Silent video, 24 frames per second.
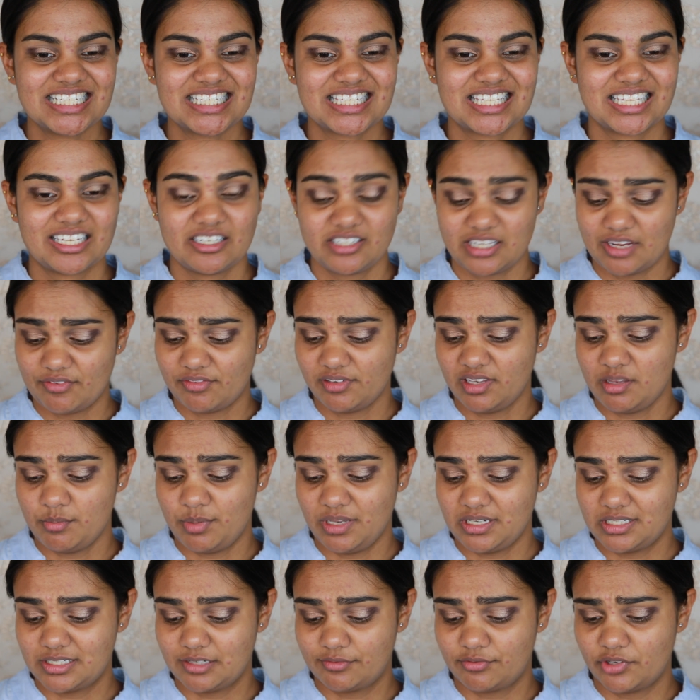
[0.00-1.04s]
So definitely a
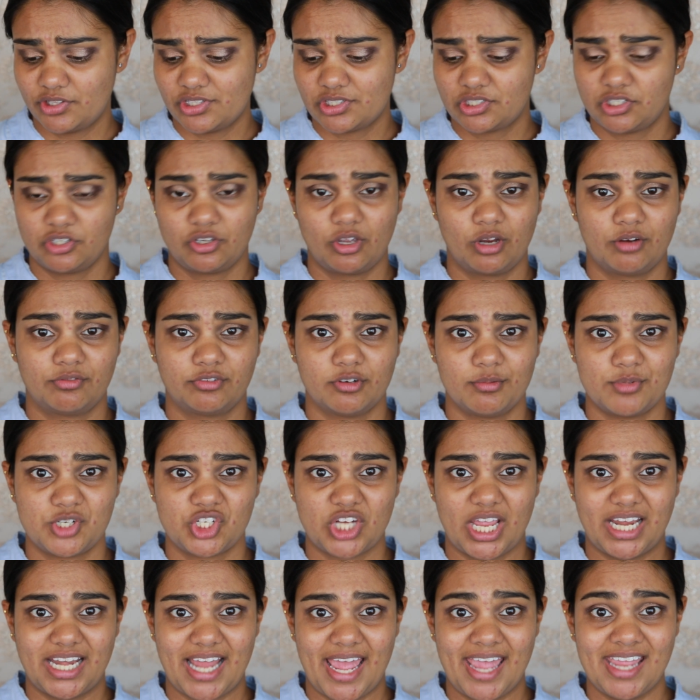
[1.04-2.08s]
big difference to go from
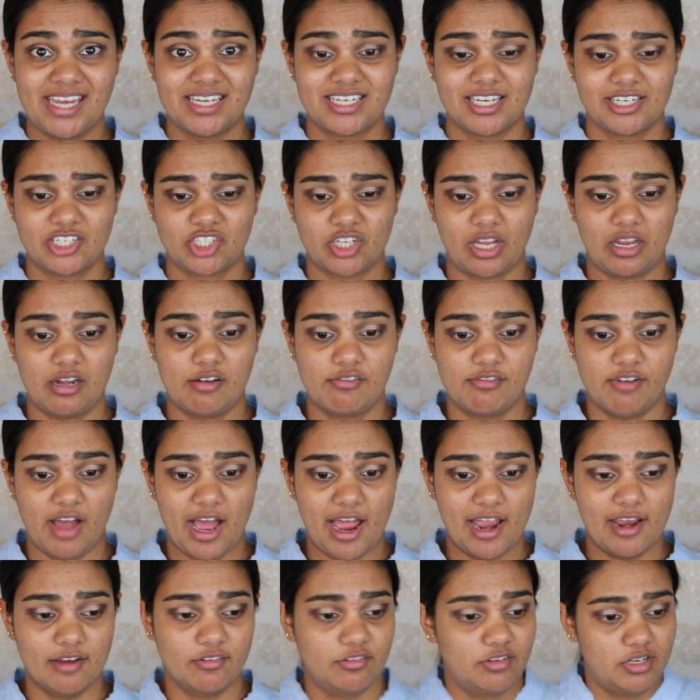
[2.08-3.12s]
shade 8 to shade
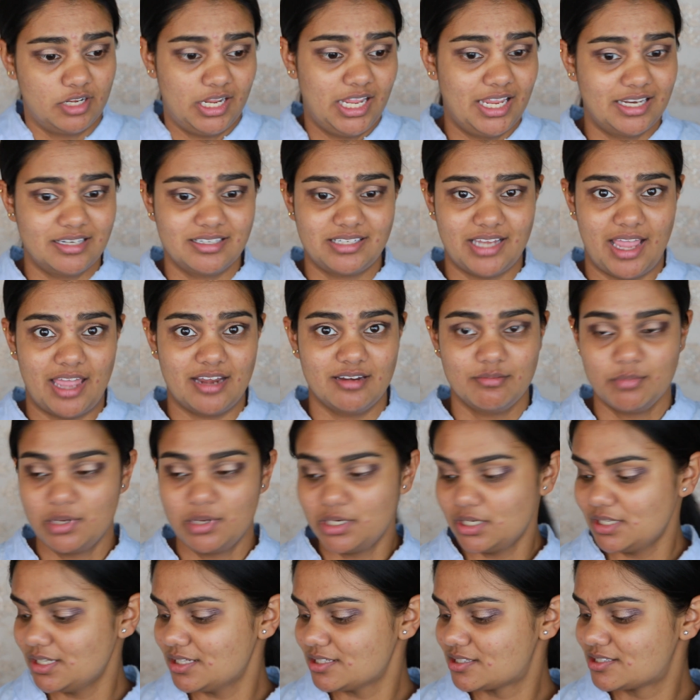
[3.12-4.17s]
5 in 10
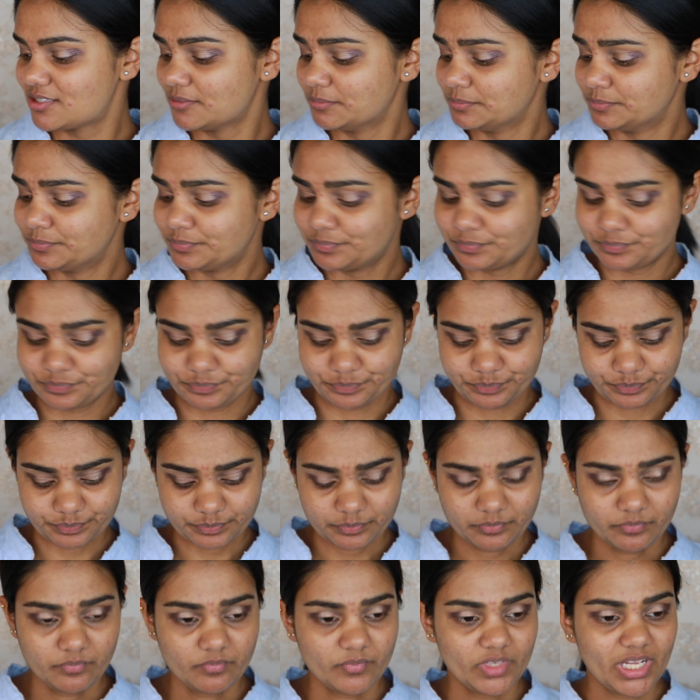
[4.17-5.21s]
minutes.
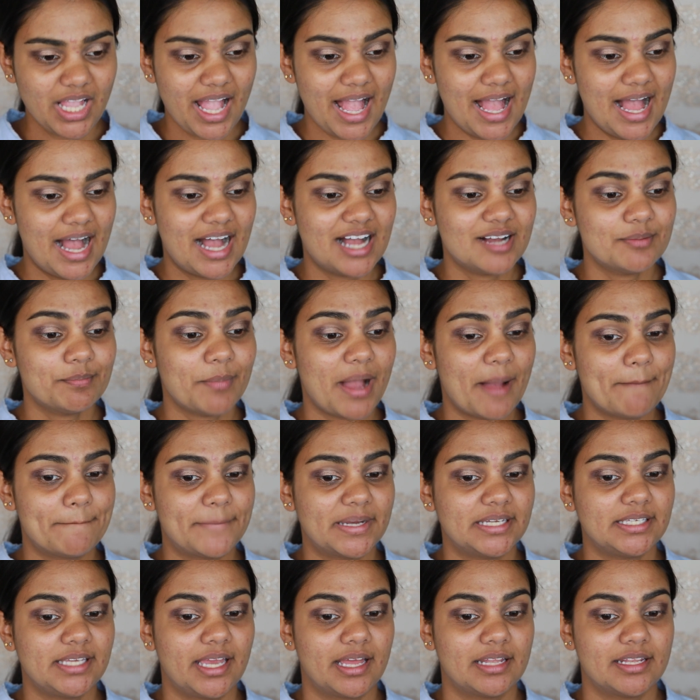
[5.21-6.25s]

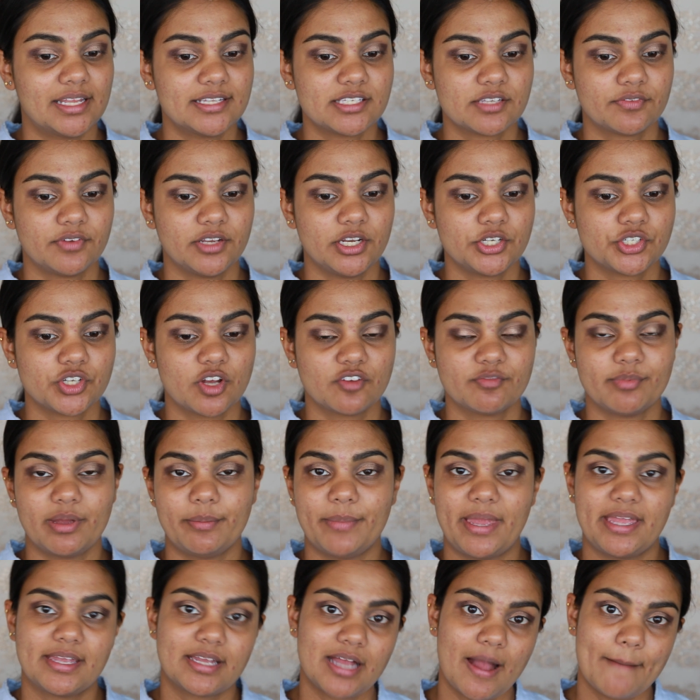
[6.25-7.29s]
But yeah, let's finish off my
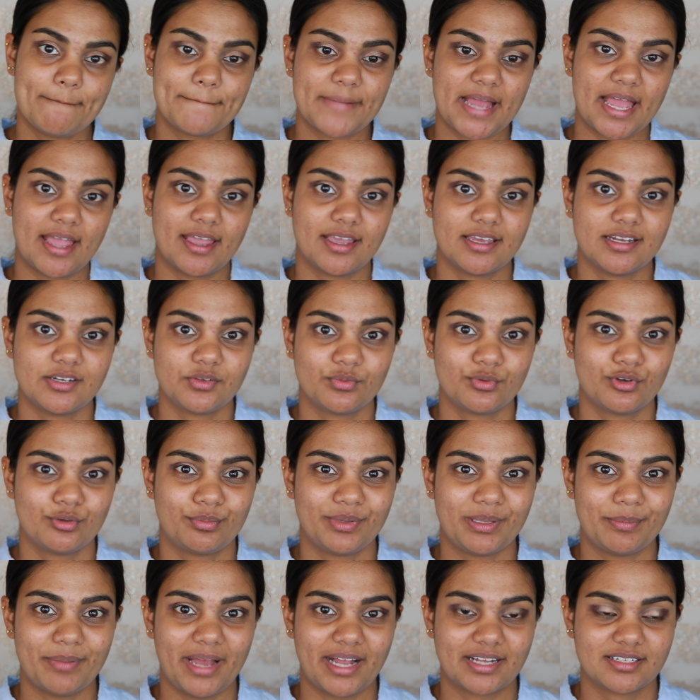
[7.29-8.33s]
makeup and we'll
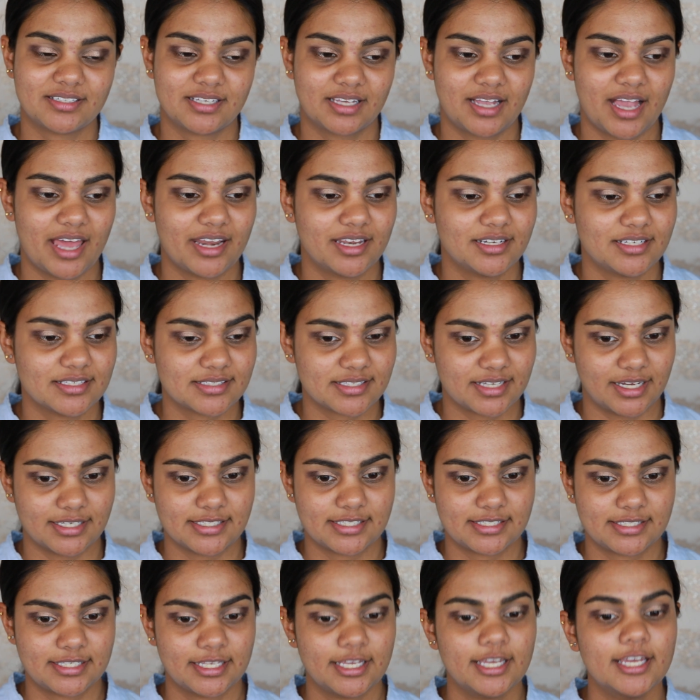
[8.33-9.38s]
be back to kind of
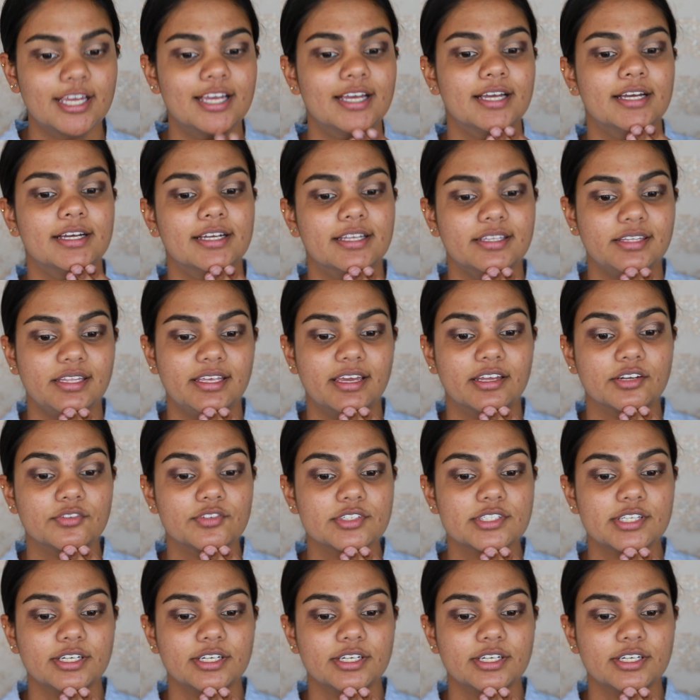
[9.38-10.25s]
discuss the end